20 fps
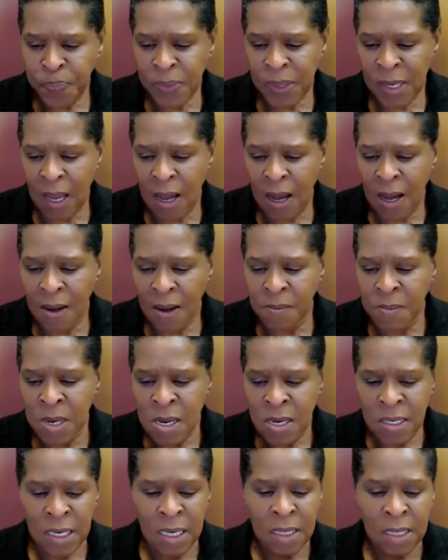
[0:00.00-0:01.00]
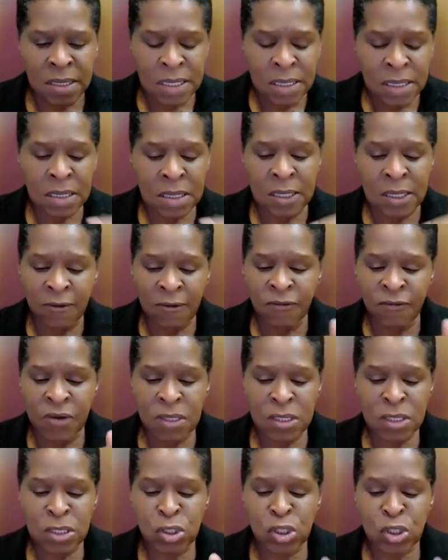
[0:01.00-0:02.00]
um, the, the,
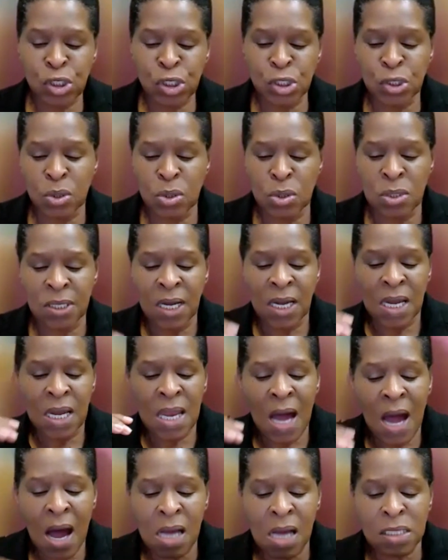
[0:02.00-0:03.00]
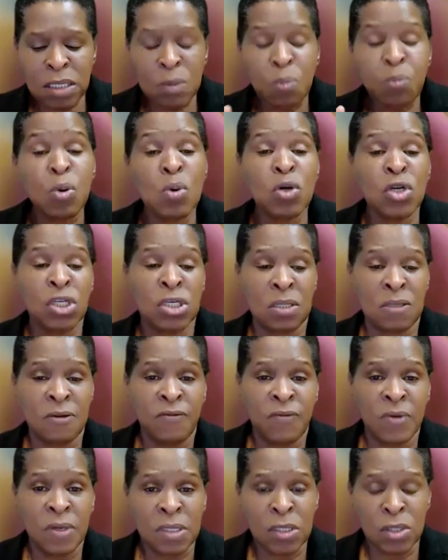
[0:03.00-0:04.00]
verse 2, the last portion
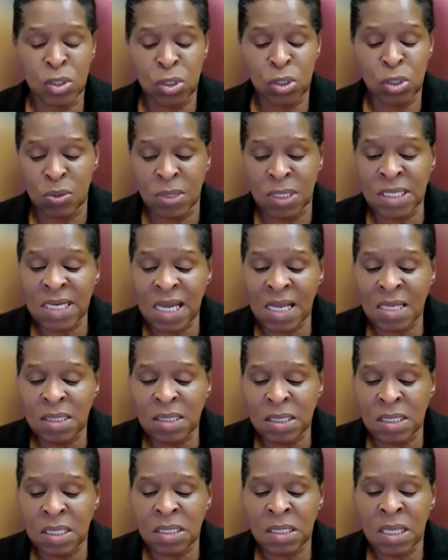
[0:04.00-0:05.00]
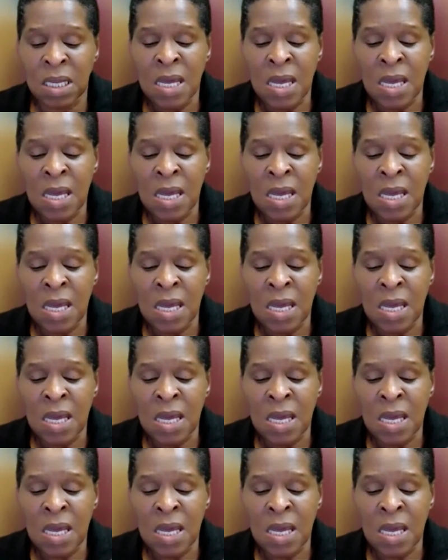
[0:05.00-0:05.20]
of verse 2, it tells us